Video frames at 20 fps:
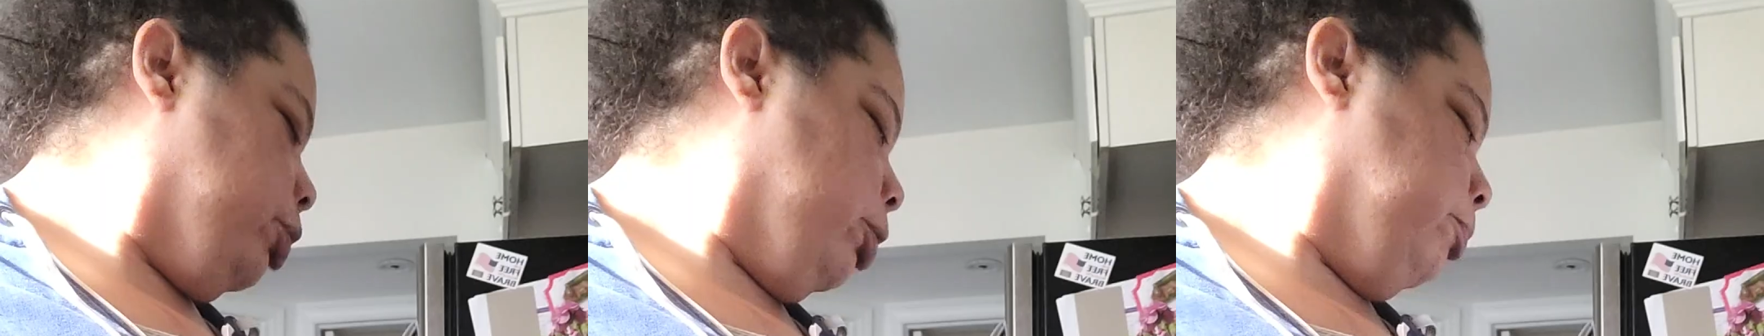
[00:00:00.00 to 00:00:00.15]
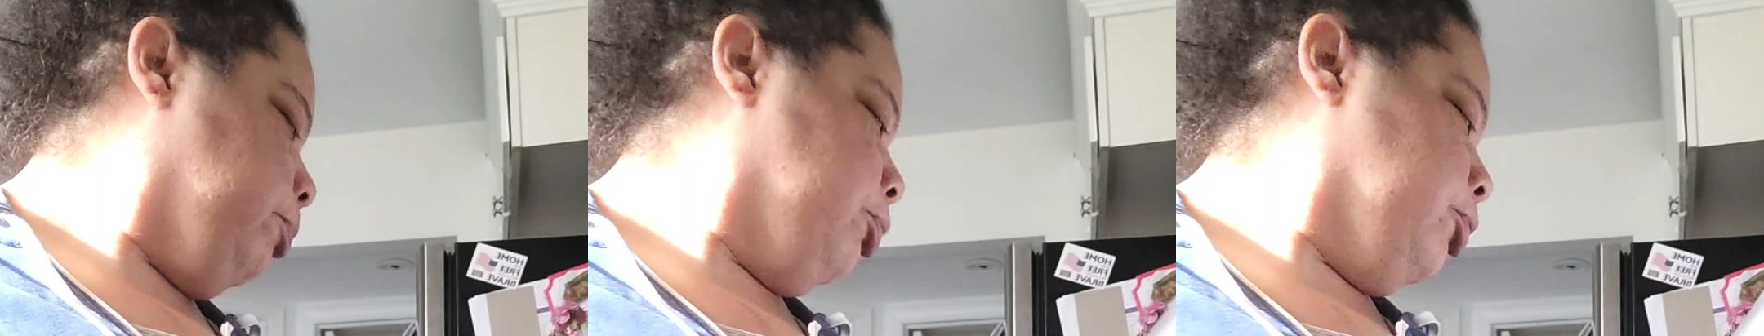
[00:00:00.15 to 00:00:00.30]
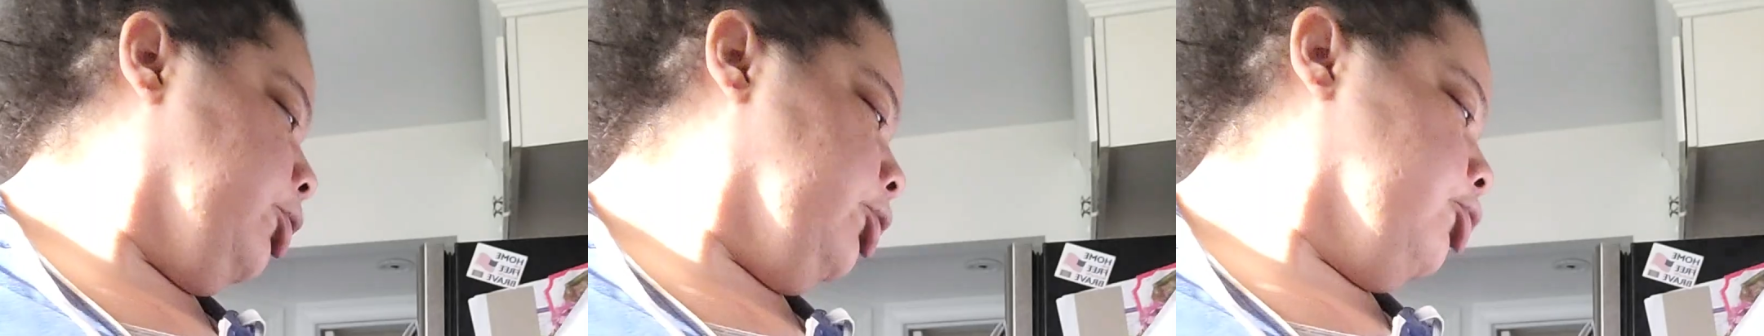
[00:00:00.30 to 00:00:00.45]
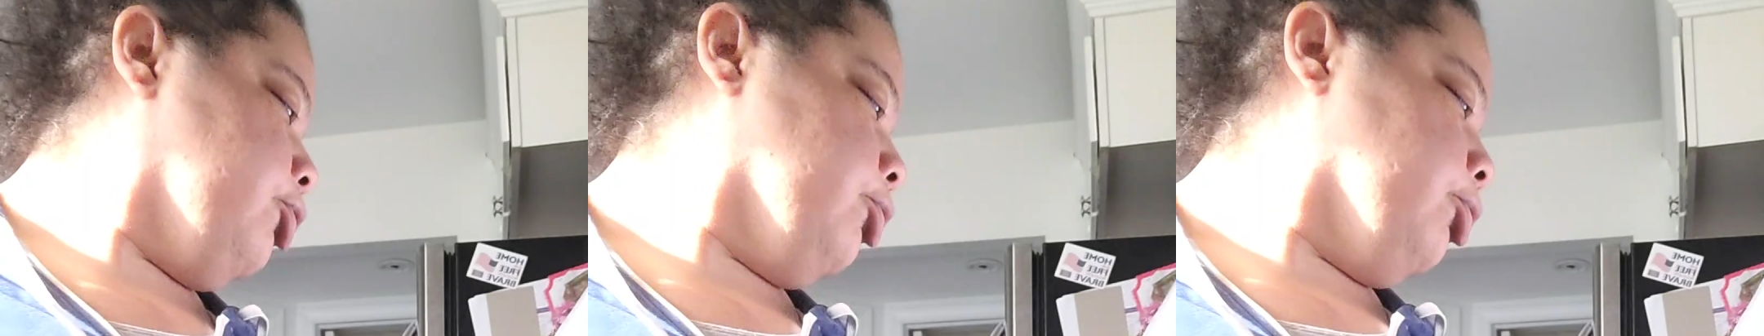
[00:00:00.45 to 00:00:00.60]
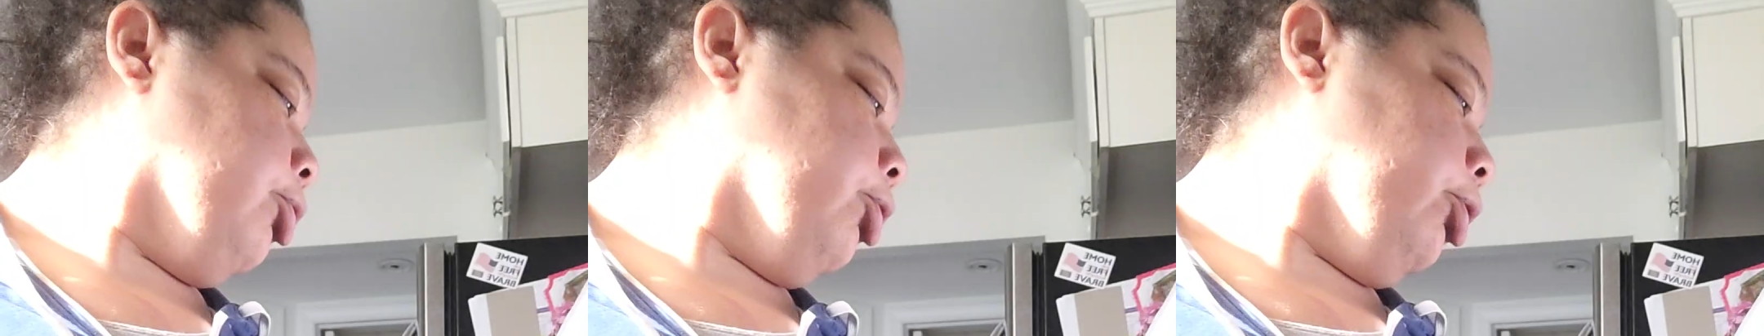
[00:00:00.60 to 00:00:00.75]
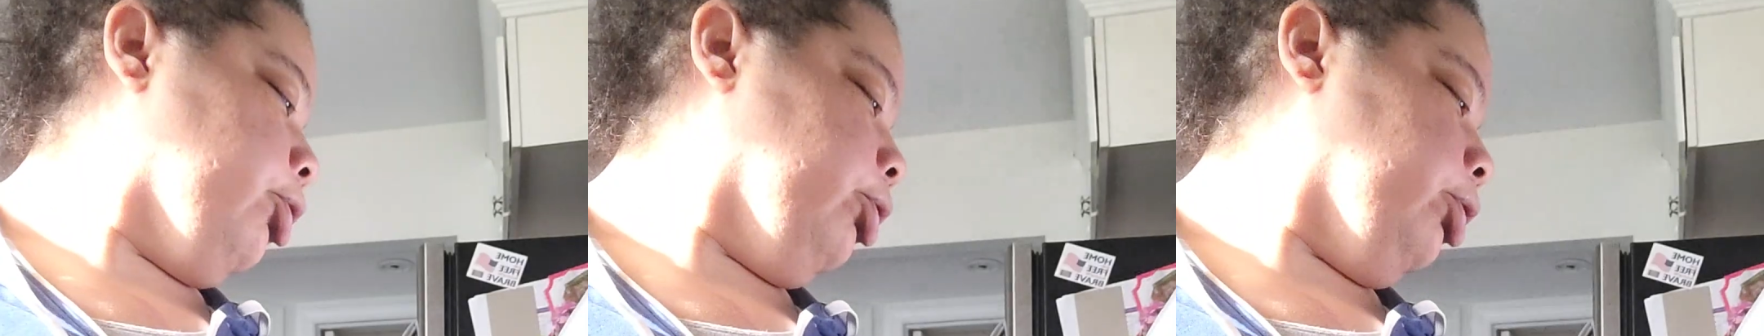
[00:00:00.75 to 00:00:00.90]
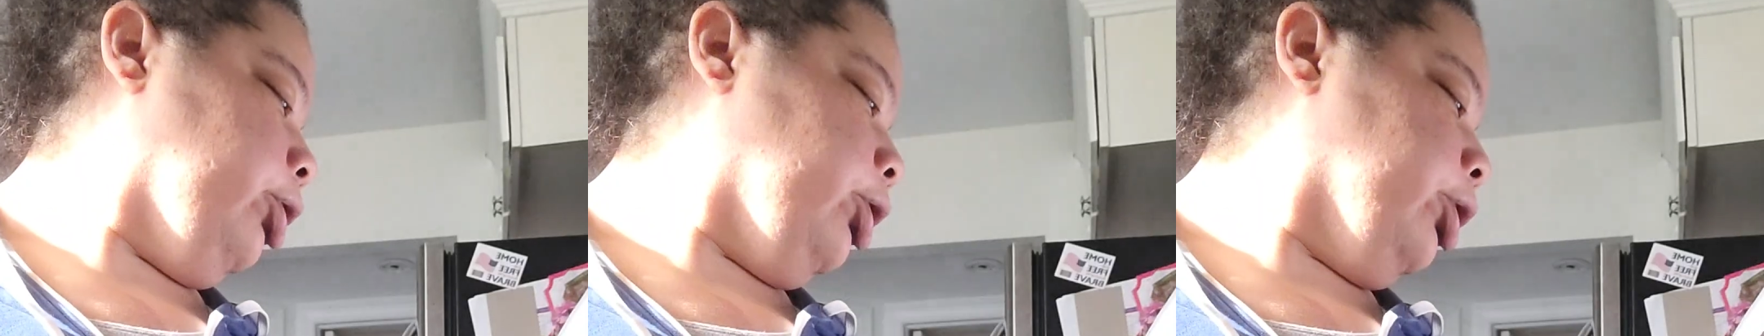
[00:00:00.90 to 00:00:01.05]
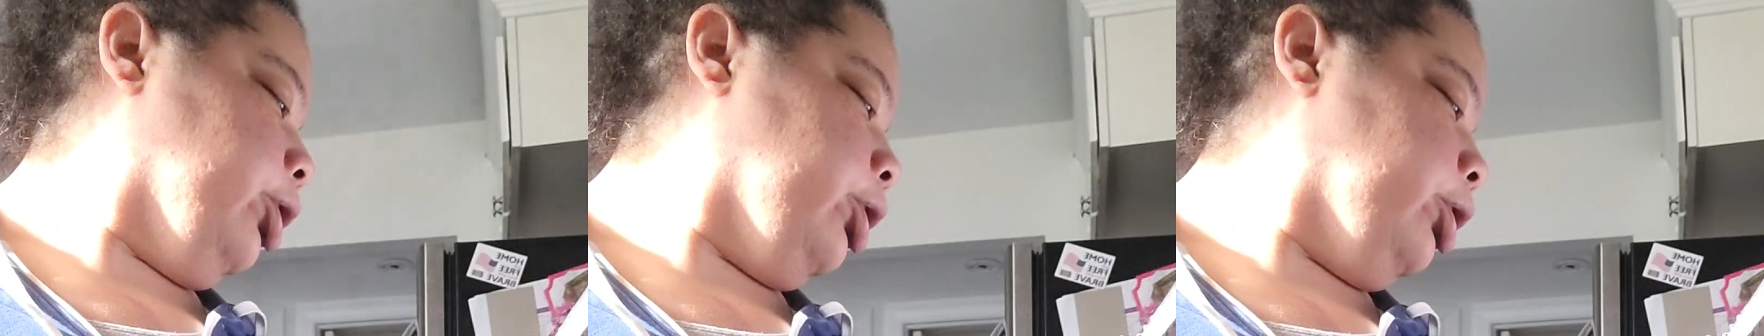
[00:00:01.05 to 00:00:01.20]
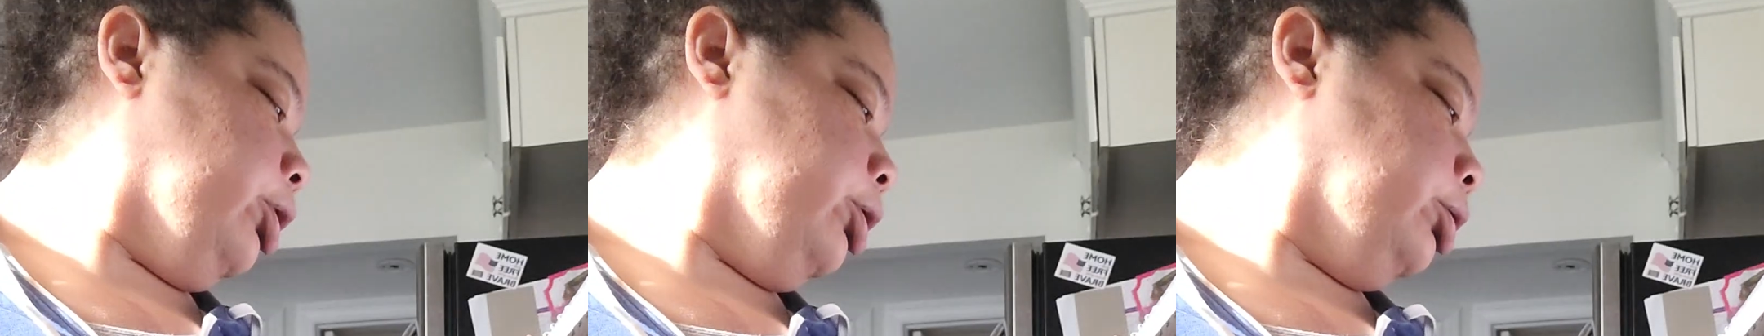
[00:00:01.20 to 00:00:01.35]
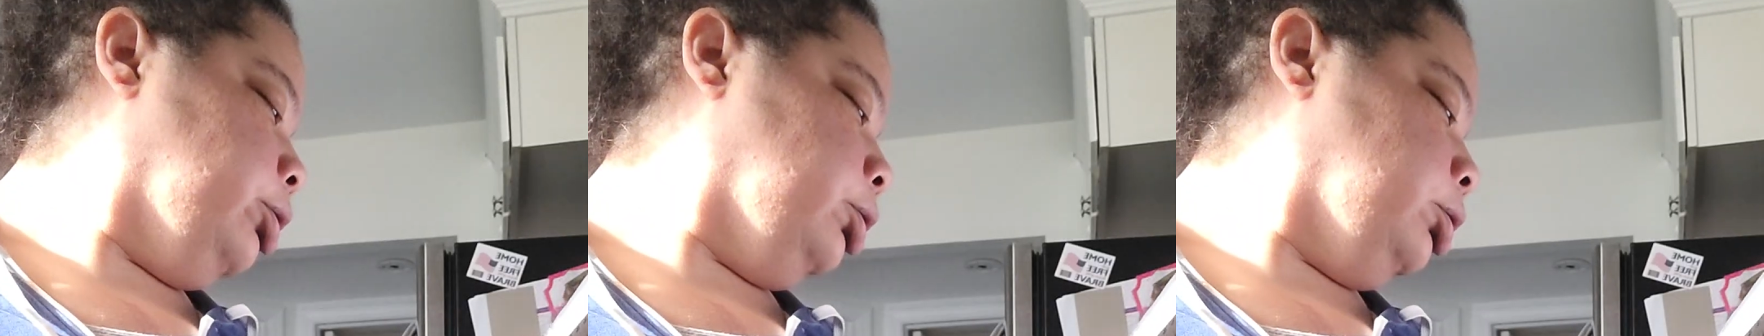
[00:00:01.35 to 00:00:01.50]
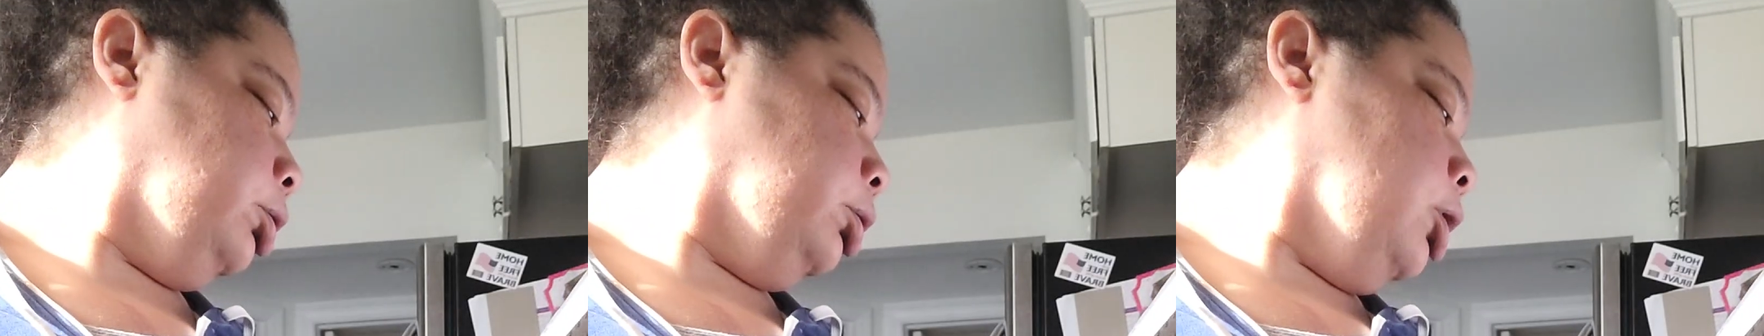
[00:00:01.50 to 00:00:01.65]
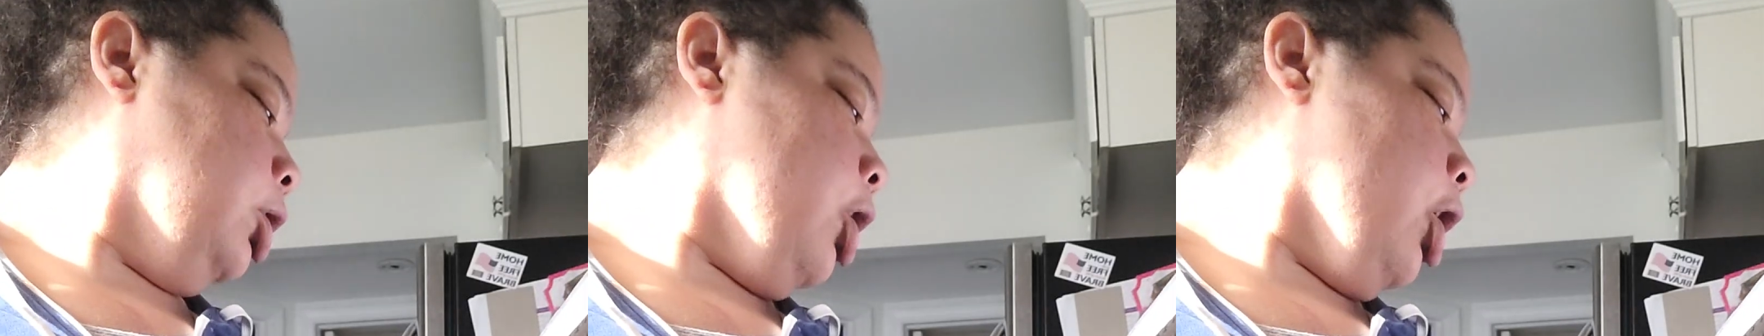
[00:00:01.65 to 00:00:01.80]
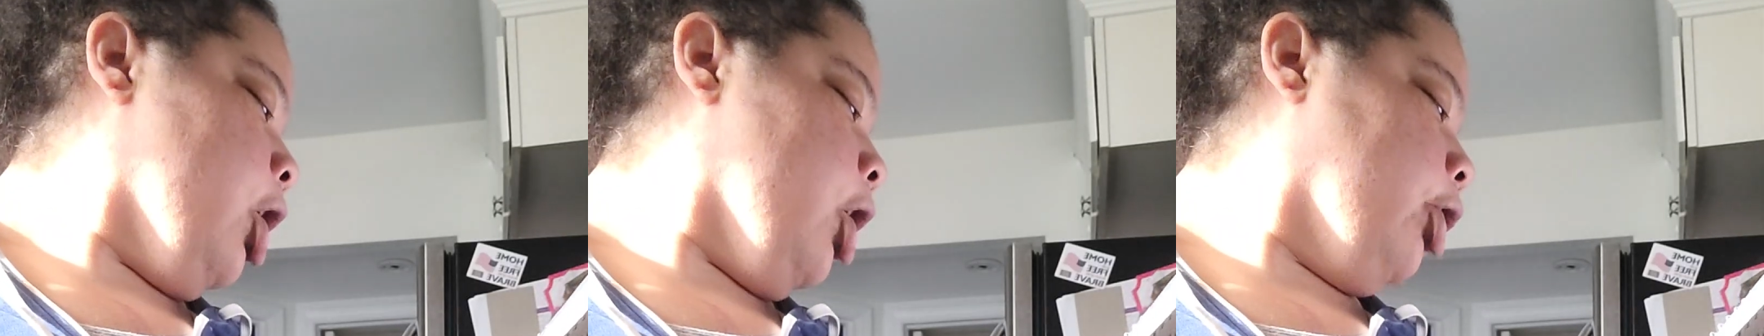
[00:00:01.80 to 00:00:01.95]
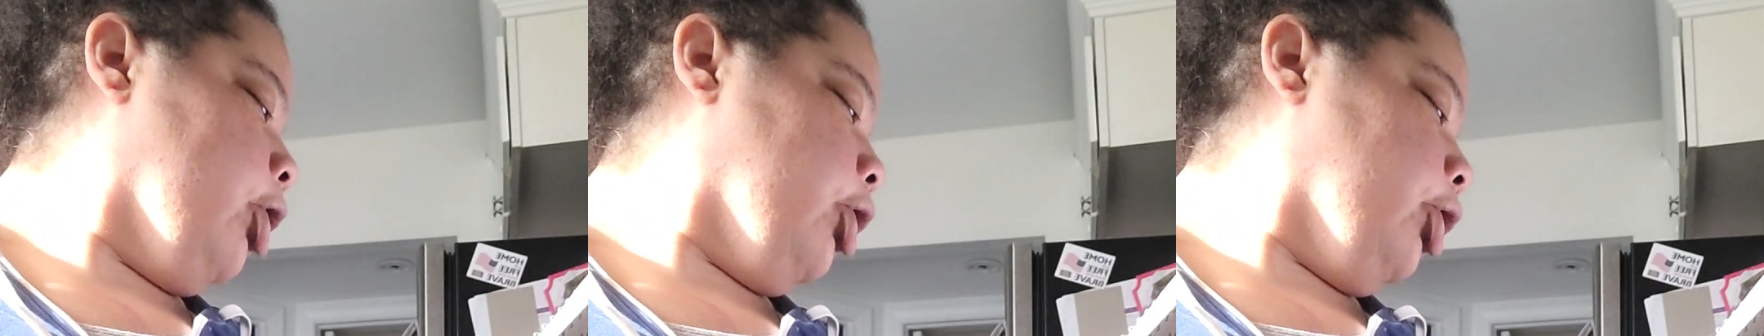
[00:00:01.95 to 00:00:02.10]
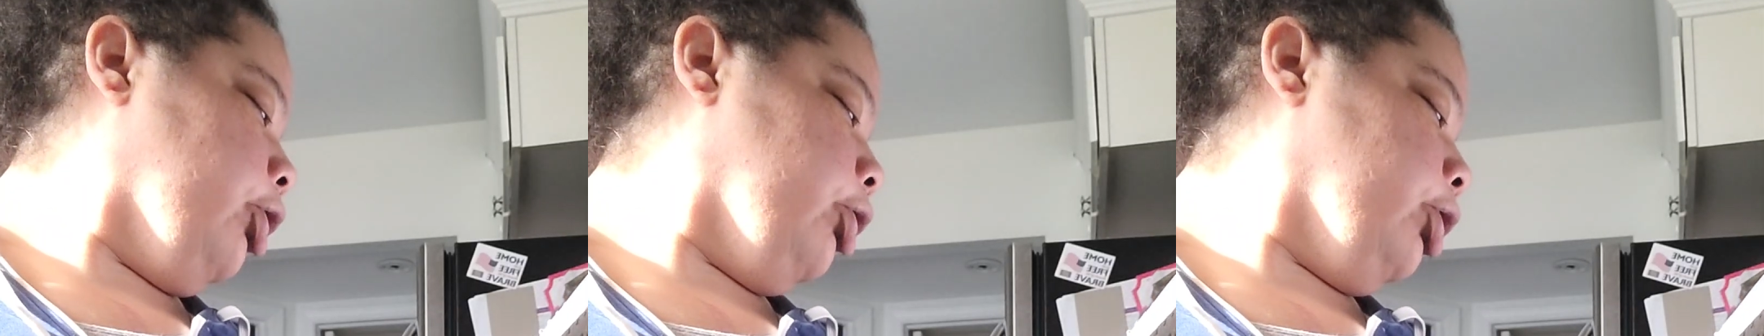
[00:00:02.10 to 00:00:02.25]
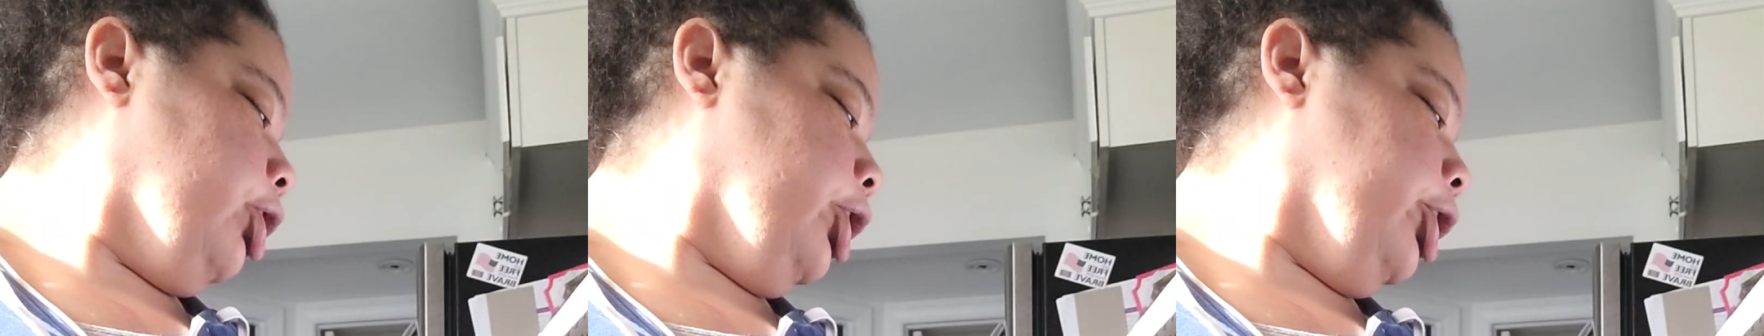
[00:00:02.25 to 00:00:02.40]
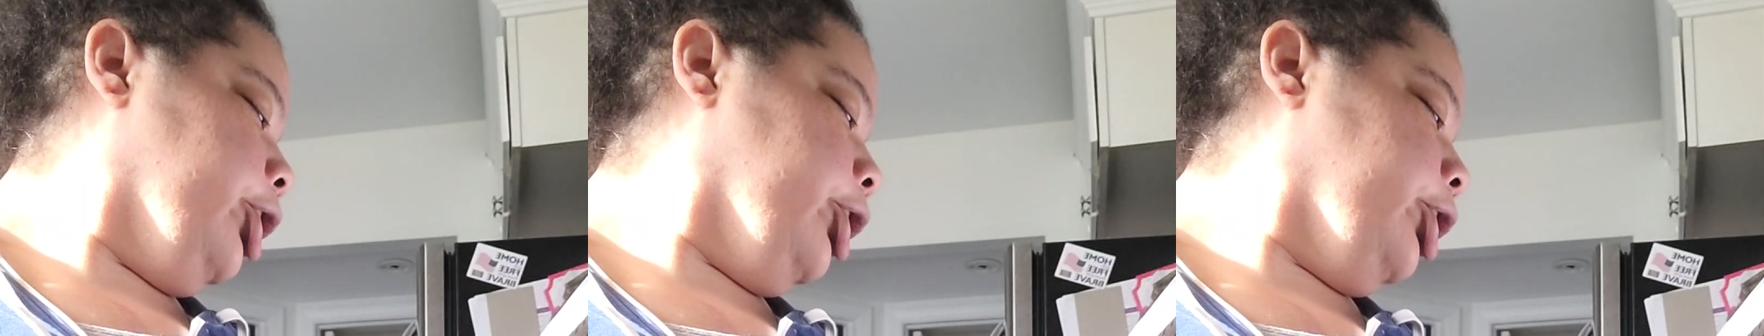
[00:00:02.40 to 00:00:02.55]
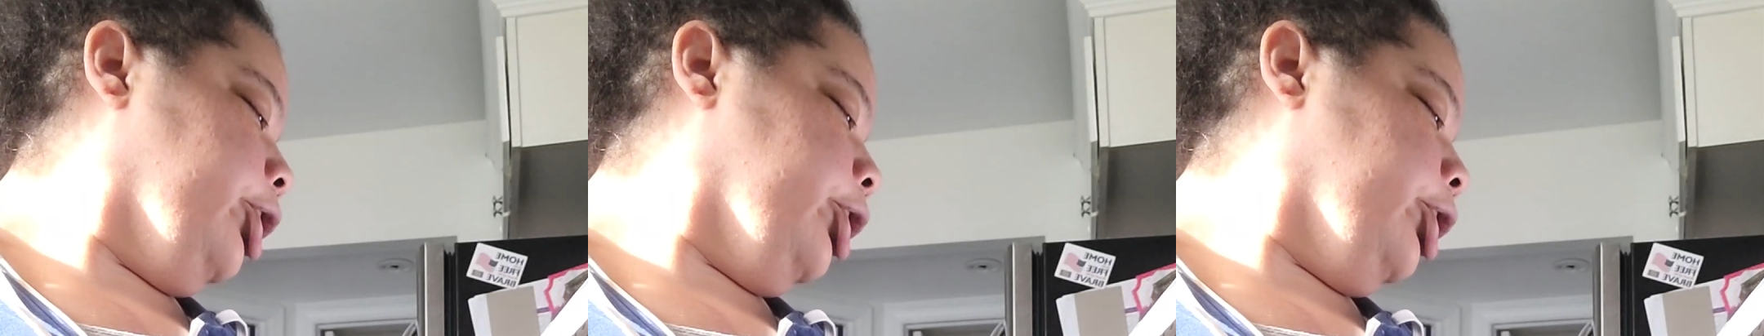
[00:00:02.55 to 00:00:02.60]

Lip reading: I'm pretty sure, garlic. Garlic